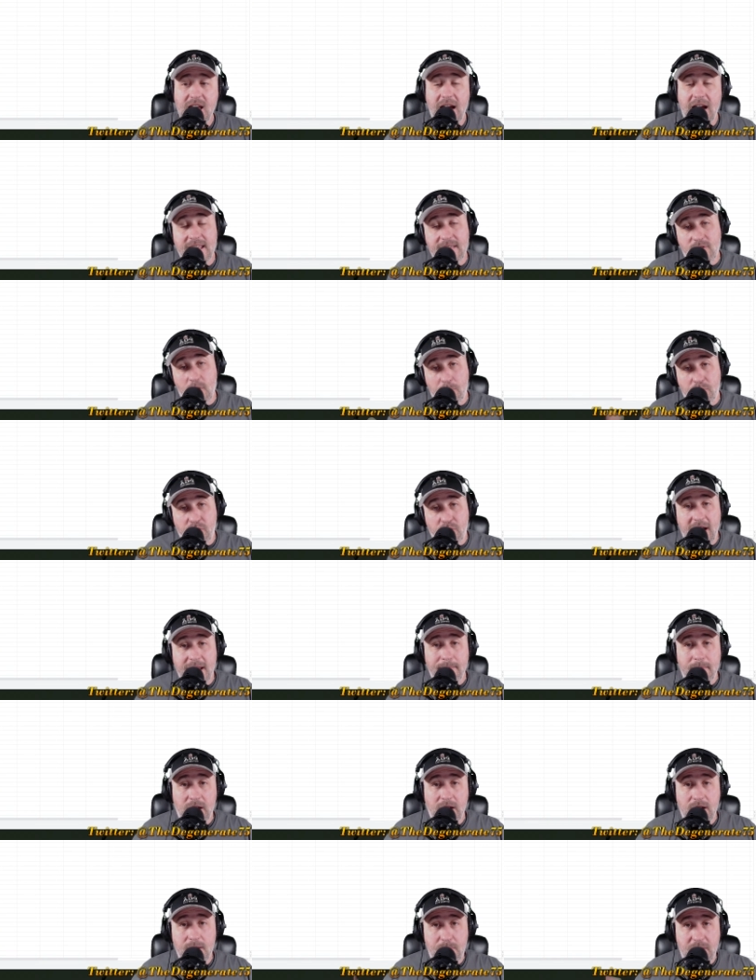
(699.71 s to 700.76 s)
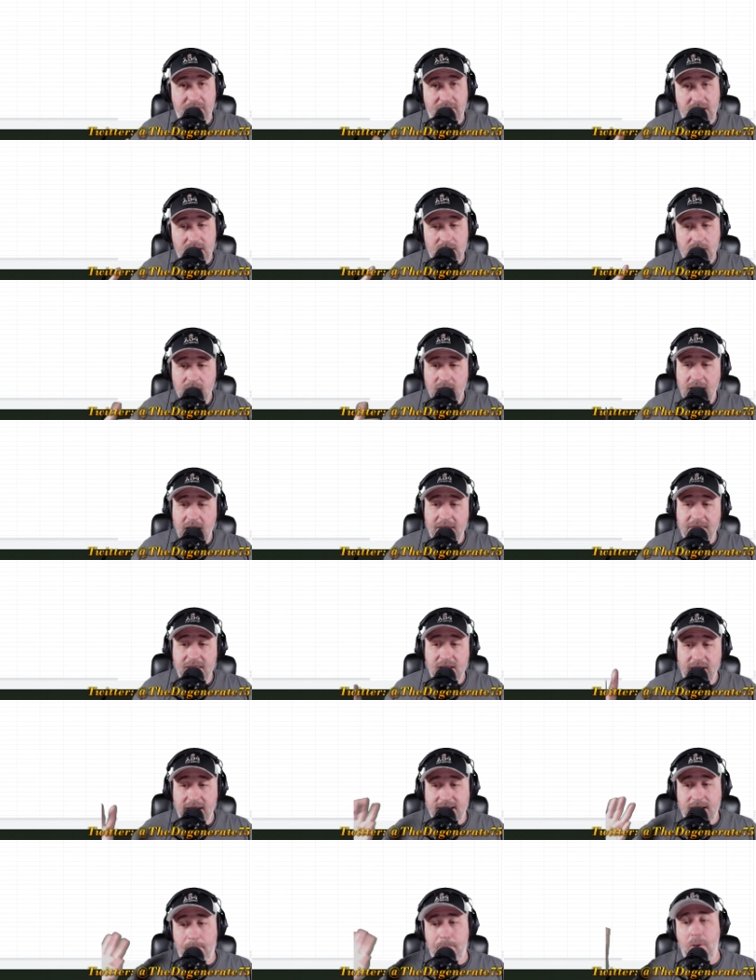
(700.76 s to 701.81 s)
I give a primary pivot and then
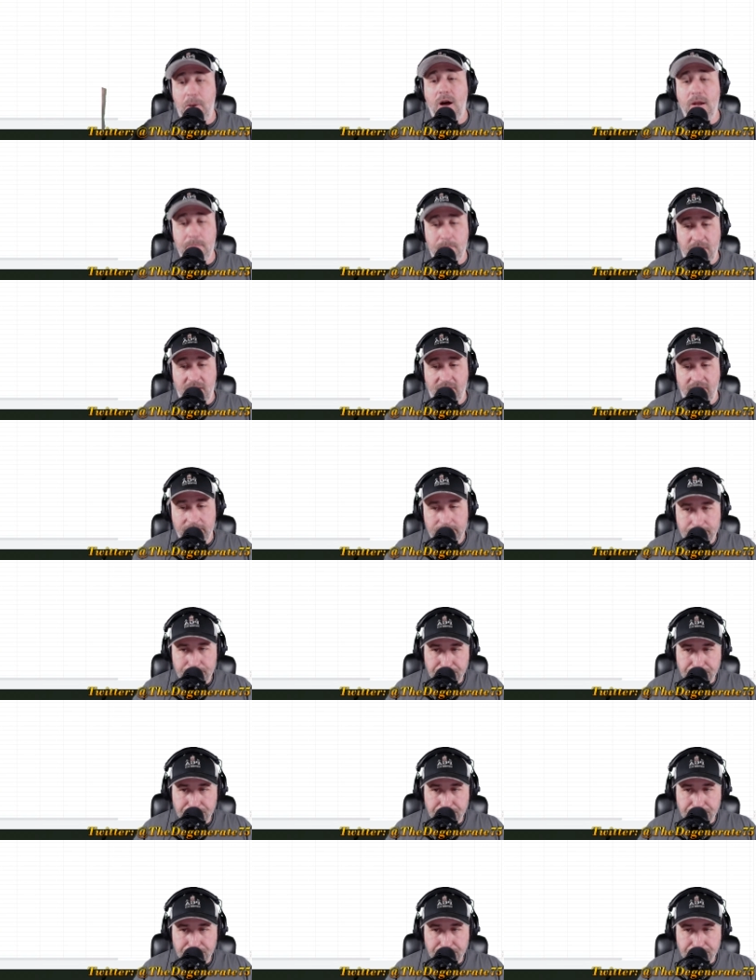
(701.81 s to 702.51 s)
like a punt pivot.